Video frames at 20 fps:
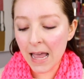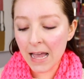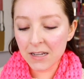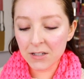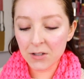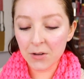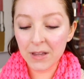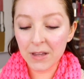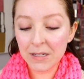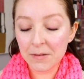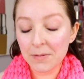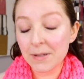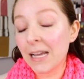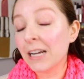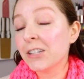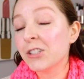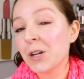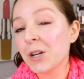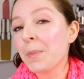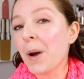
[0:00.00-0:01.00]
So, this was
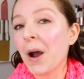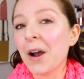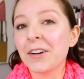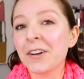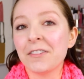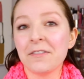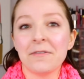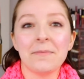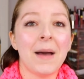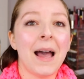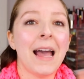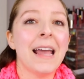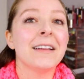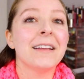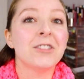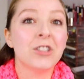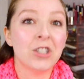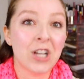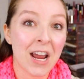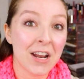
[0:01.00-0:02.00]
actually part of my
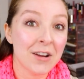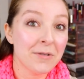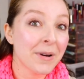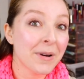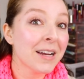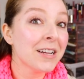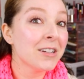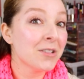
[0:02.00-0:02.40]
January